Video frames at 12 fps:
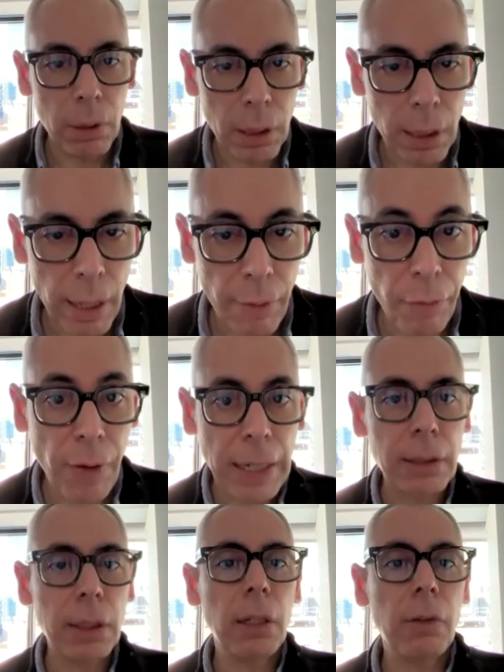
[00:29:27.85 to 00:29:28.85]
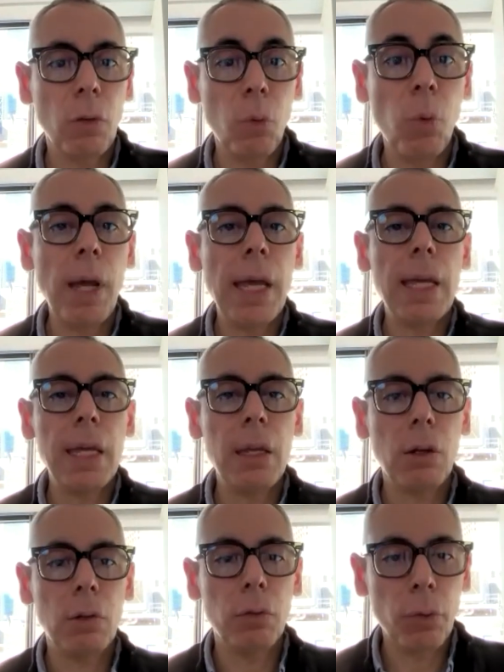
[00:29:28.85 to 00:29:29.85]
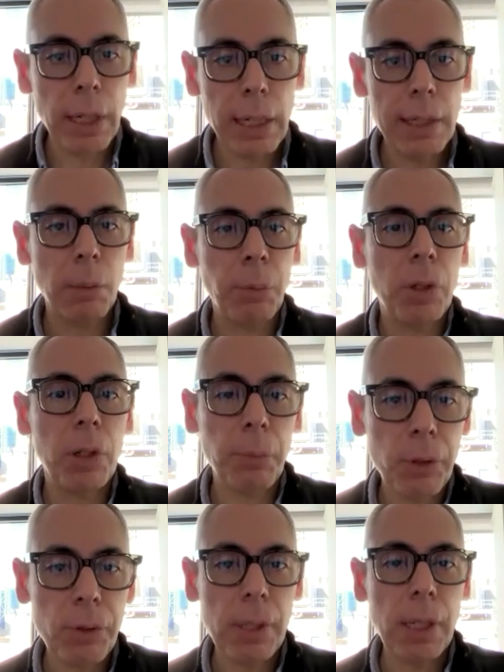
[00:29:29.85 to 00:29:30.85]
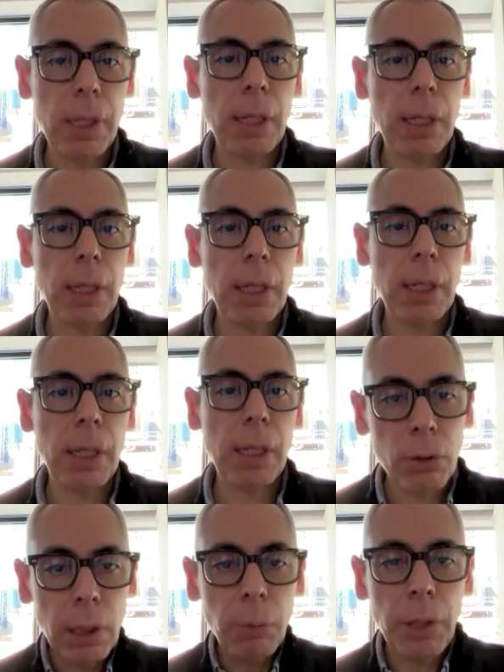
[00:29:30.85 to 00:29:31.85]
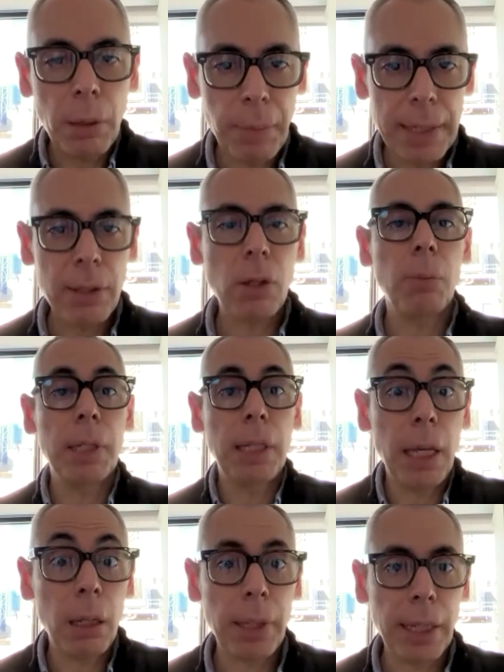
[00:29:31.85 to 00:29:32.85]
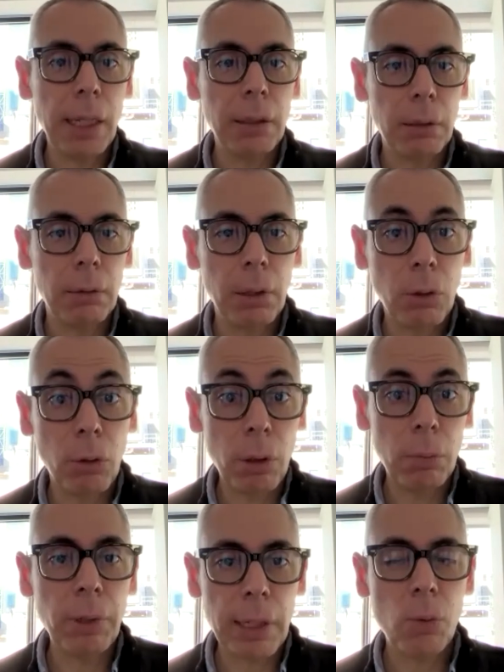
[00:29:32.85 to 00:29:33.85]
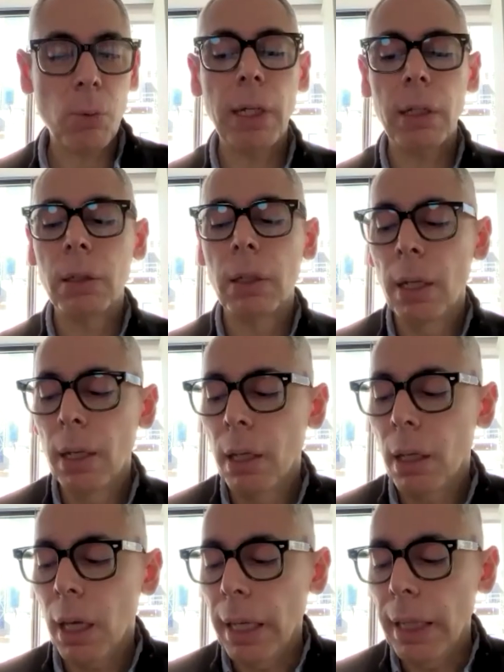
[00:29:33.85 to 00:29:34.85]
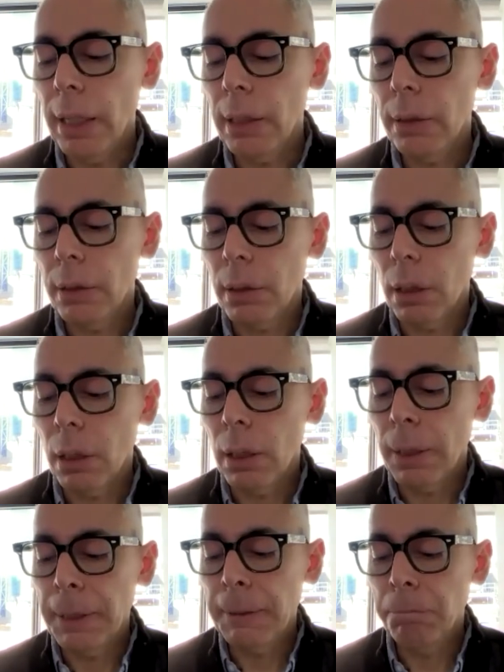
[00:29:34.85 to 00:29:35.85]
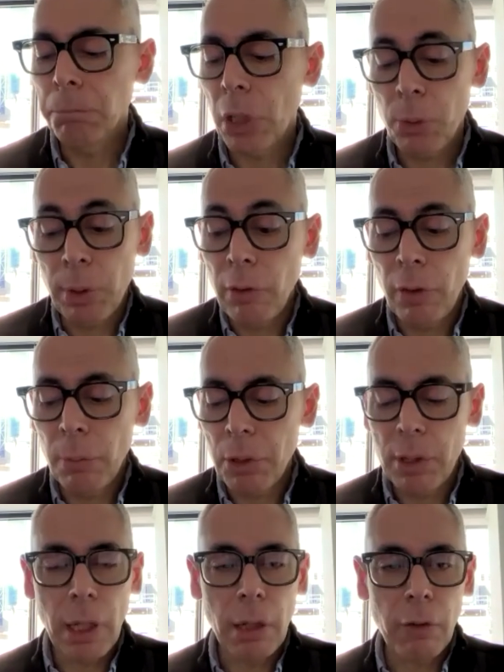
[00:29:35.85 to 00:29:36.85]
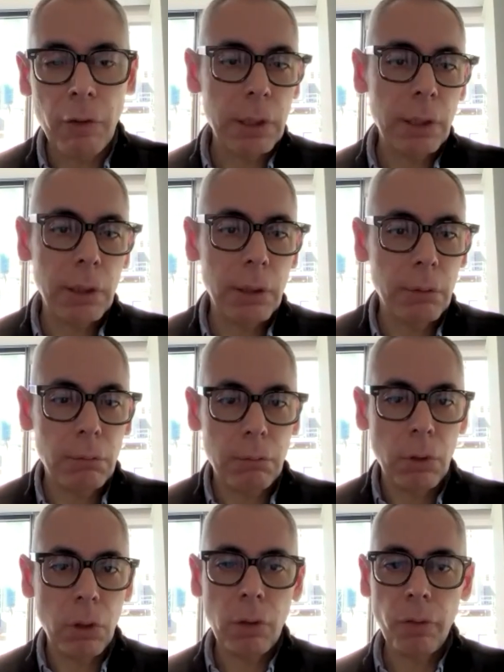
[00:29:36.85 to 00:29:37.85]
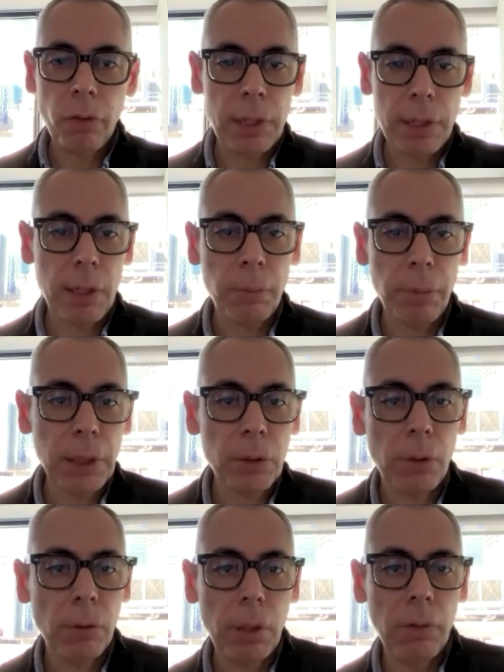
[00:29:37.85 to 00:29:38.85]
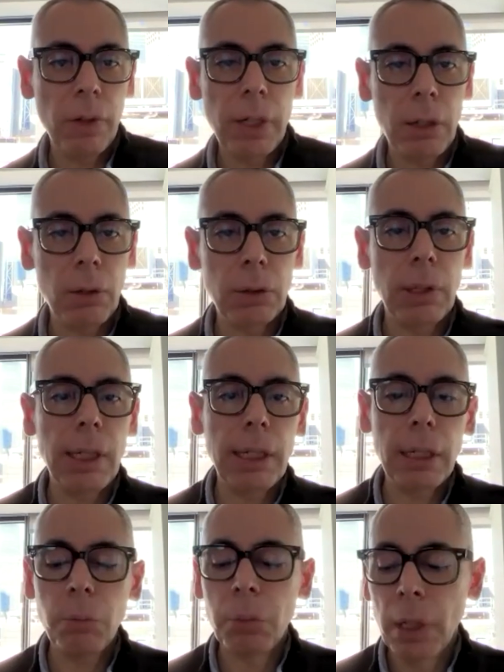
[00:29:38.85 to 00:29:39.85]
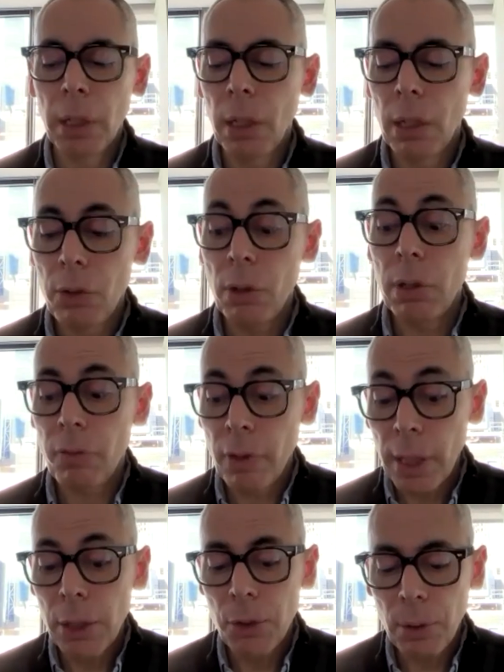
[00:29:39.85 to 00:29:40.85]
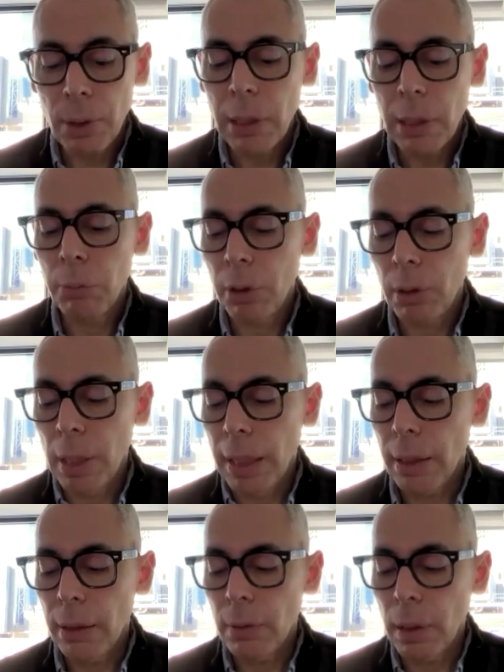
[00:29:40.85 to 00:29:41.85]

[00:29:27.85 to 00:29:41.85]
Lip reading: effective way of really supporting music, not only within Mexico, but help it get global as well. And it's one of the most diverse conferences I've been to in a very long time. So it's very enjoyable and